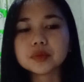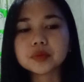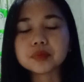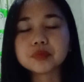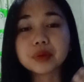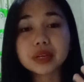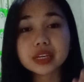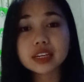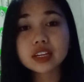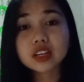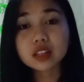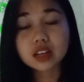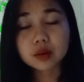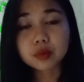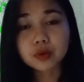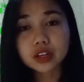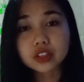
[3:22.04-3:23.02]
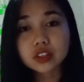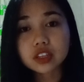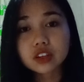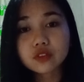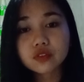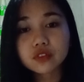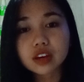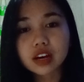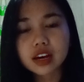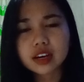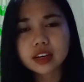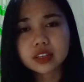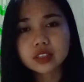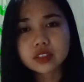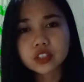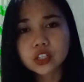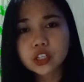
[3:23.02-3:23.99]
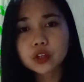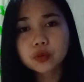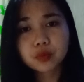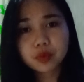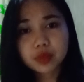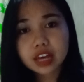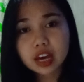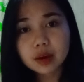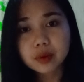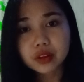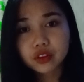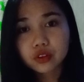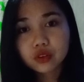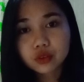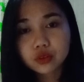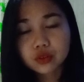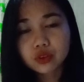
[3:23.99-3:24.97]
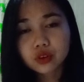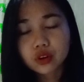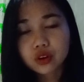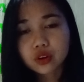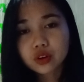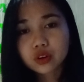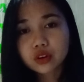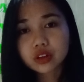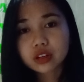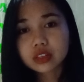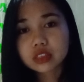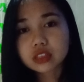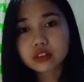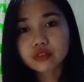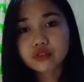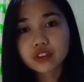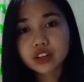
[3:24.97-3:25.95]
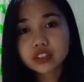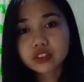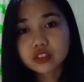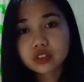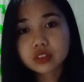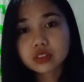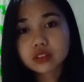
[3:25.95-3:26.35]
being collaborative. I group them into different